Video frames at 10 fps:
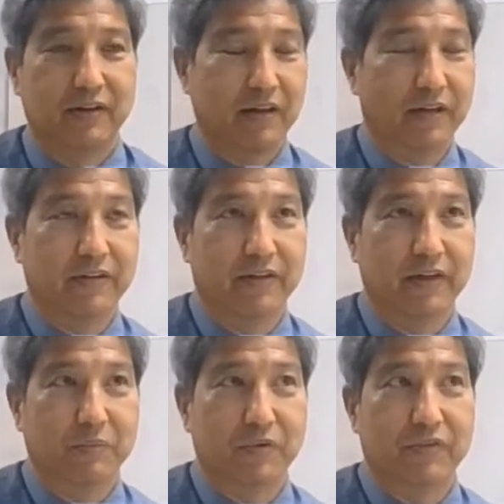all the
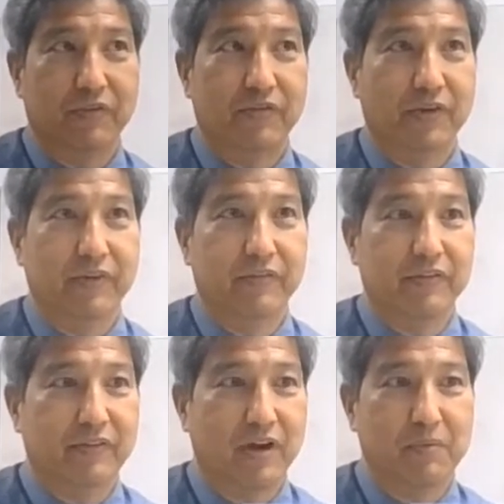numbers in front of
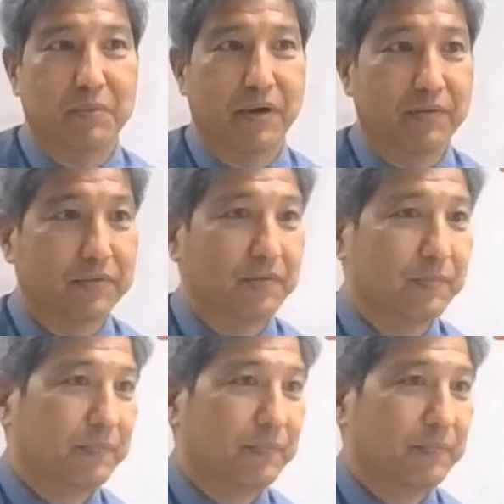these compounds.